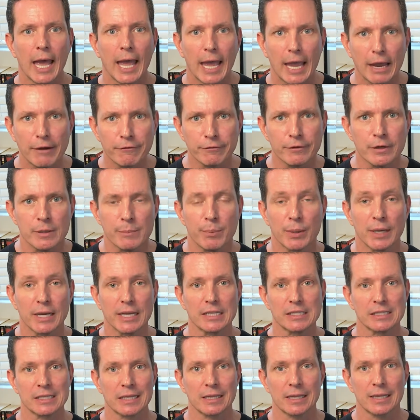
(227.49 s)

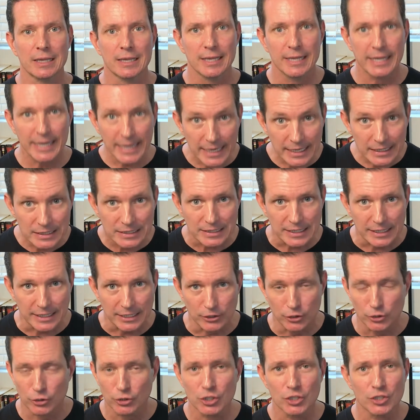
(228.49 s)
Everybody's lazy.
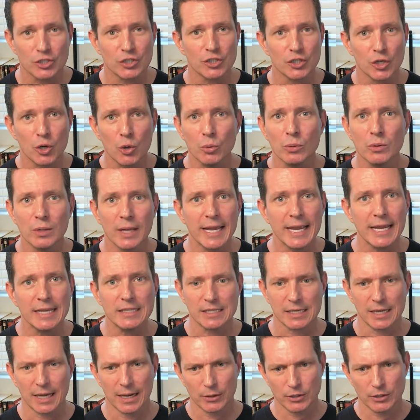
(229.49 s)
You're just so lazy.